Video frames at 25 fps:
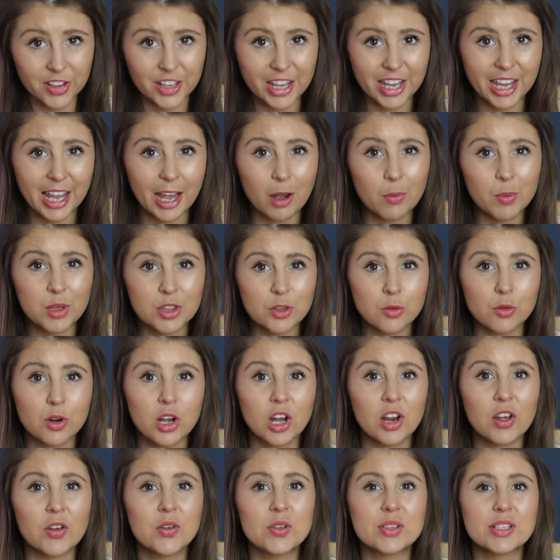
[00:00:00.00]
looking at with your
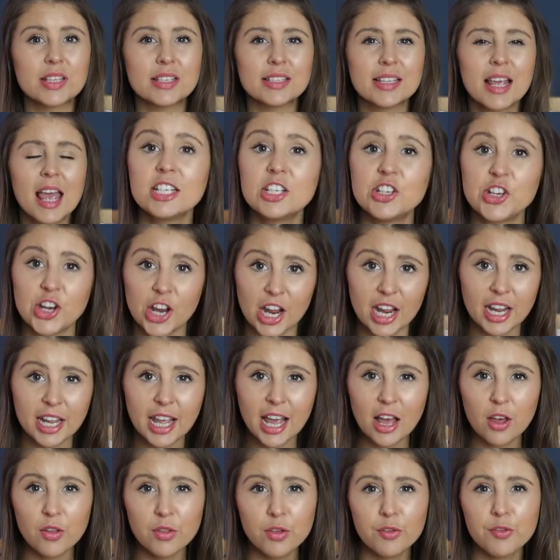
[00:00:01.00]
clothes is check
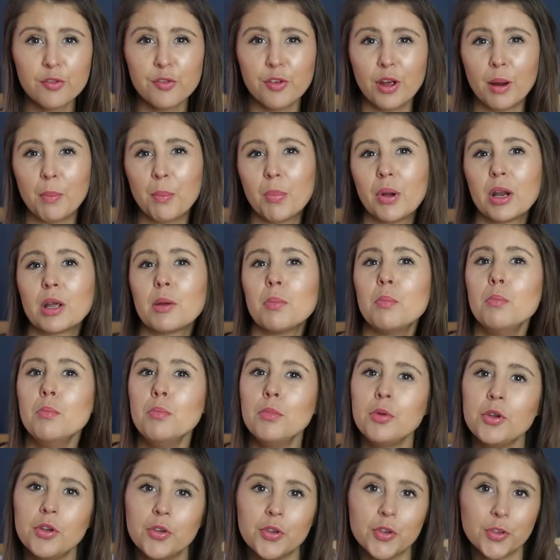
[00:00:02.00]
how the fabric
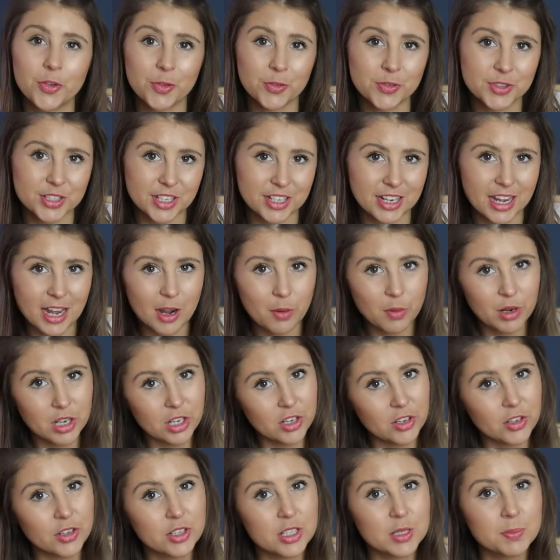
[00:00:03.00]
moves and how it
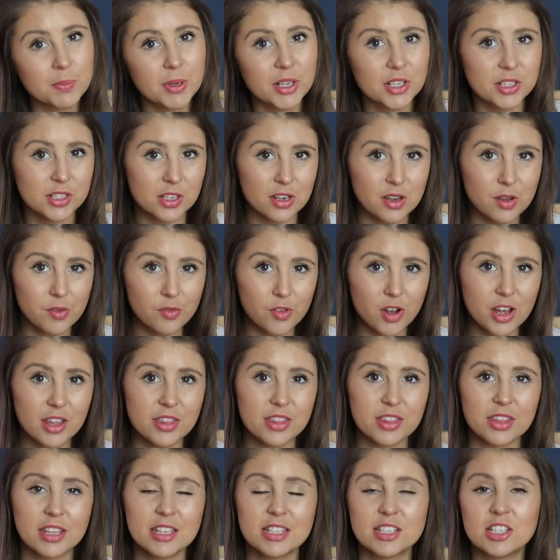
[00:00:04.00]
looks because I
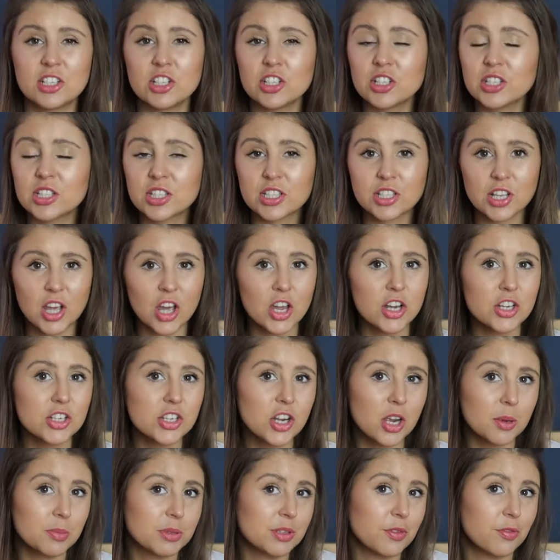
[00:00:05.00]
find it's just certain
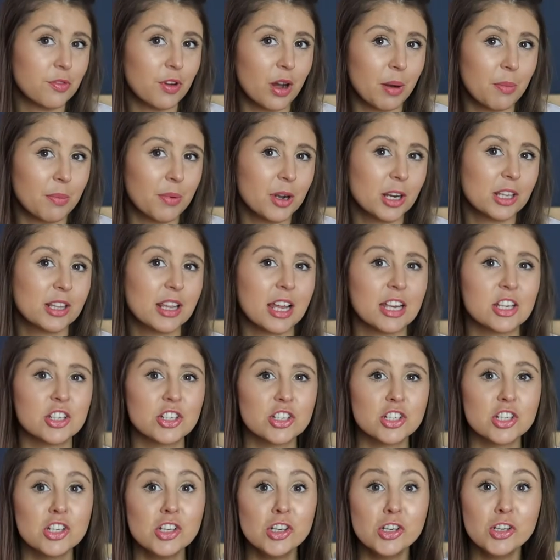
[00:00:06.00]
types of fabric that
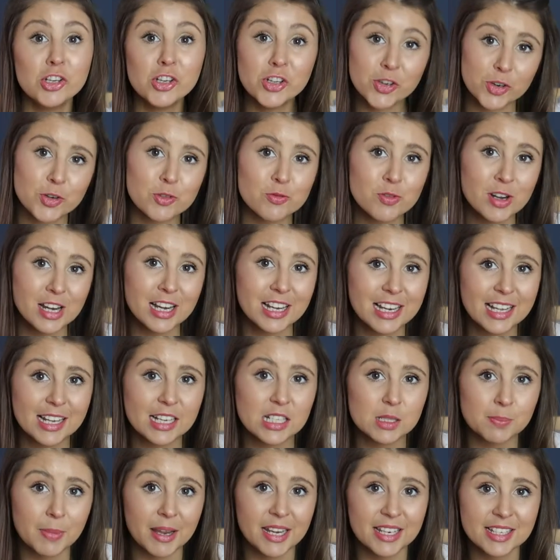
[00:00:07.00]
just look really
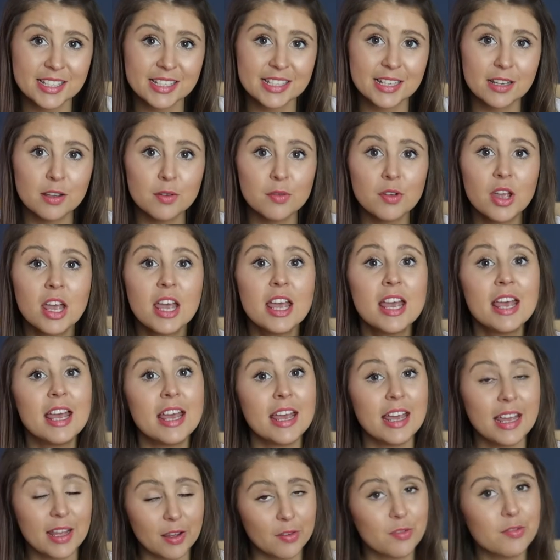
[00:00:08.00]
expensive
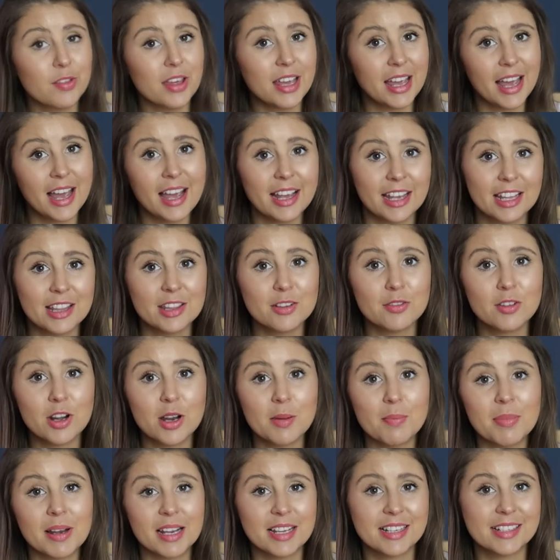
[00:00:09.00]
if they hang in the
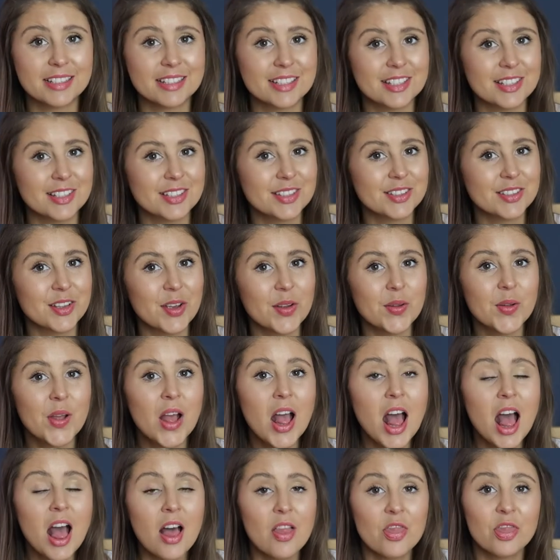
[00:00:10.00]
right places so
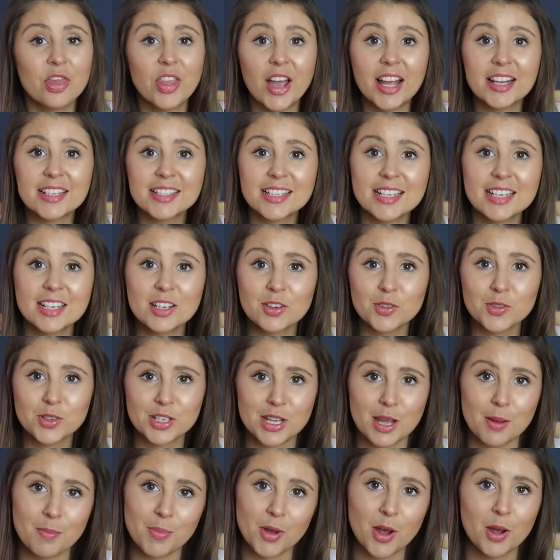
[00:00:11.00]
that's a little
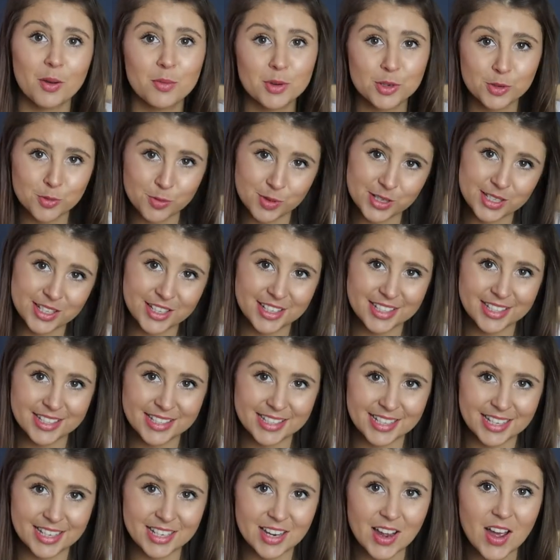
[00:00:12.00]
tip I would always
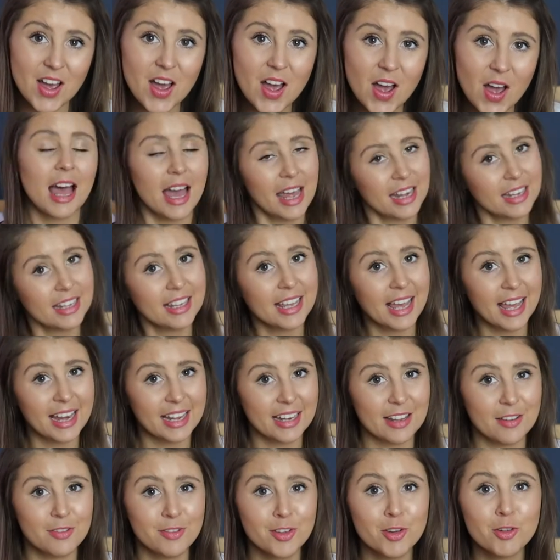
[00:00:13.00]
consider. And
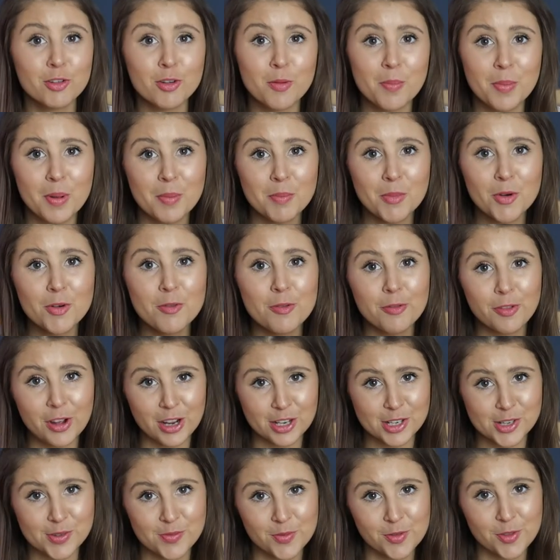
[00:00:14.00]
again, if you're a bit more
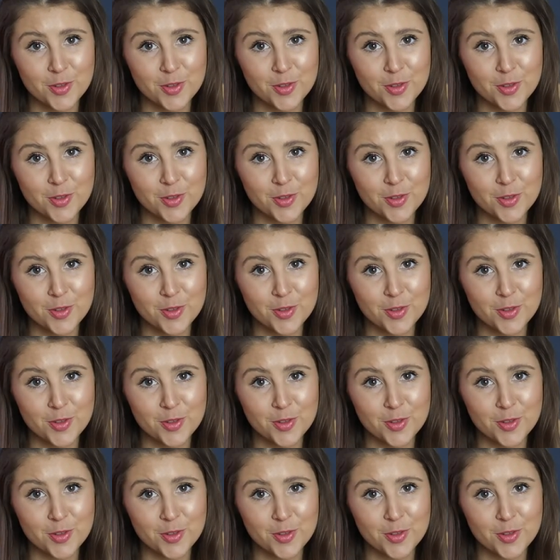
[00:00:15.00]
fashion